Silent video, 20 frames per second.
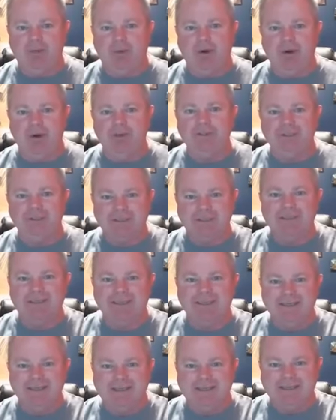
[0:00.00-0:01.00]
AdWords.
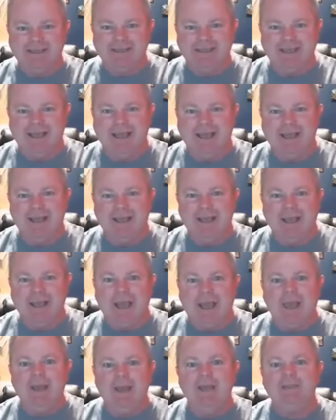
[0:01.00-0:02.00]
Yeah,
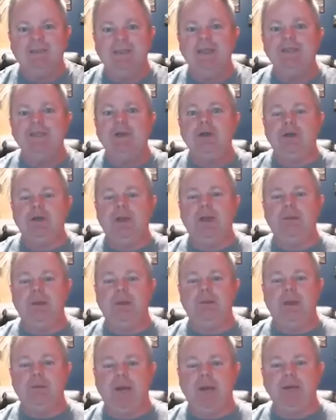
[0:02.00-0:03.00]
and it's easier.
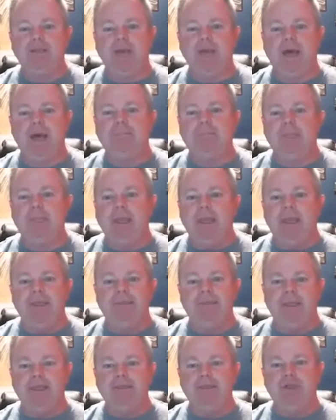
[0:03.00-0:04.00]
Am I right, Tom?
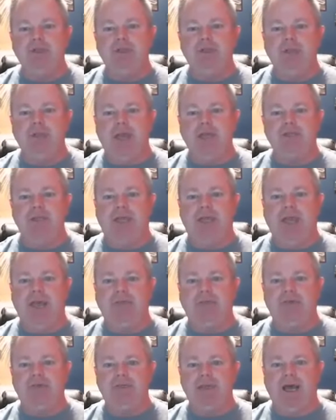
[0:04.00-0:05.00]
It's easier to actually
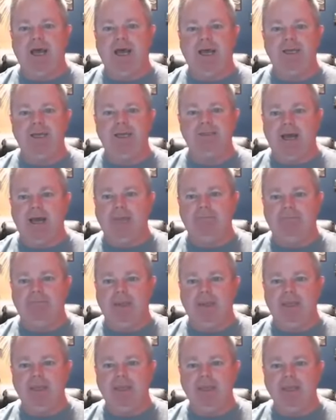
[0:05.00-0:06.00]
advertise on
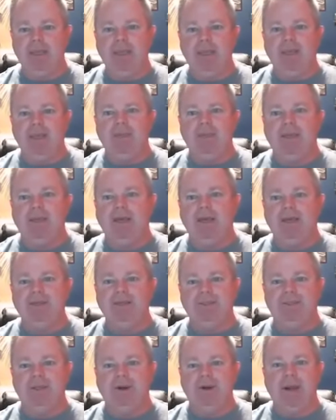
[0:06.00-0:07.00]
Bing
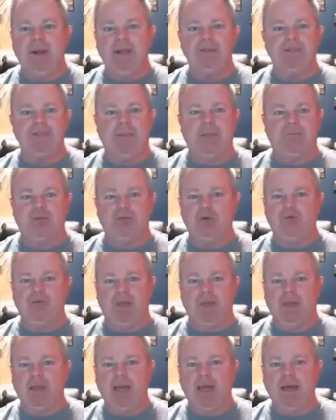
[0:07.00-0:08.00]
because they're actually
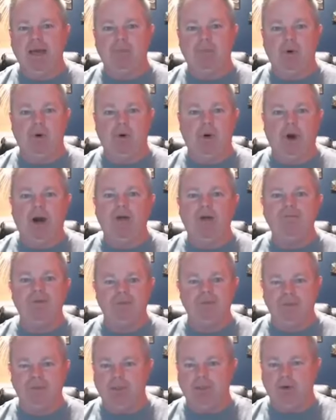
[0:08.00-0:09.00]
approving a lot more
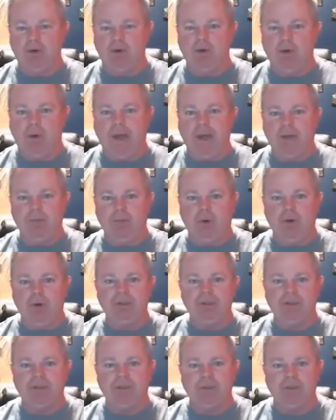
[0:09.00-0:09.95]
offers than Google AdWords.